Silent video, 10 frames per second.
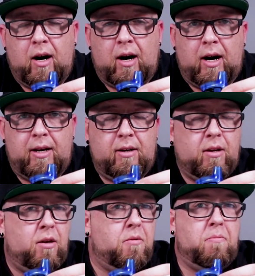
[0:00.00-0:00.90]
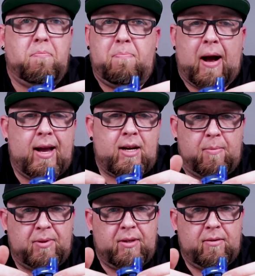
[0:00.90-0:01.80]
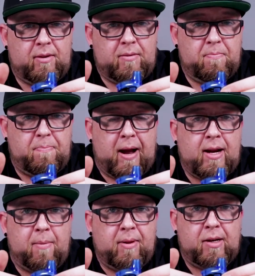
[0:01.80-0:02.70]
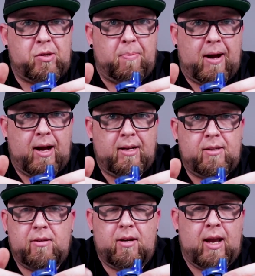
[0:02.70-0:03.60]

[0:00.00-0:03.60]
all right, buy a couple extra pods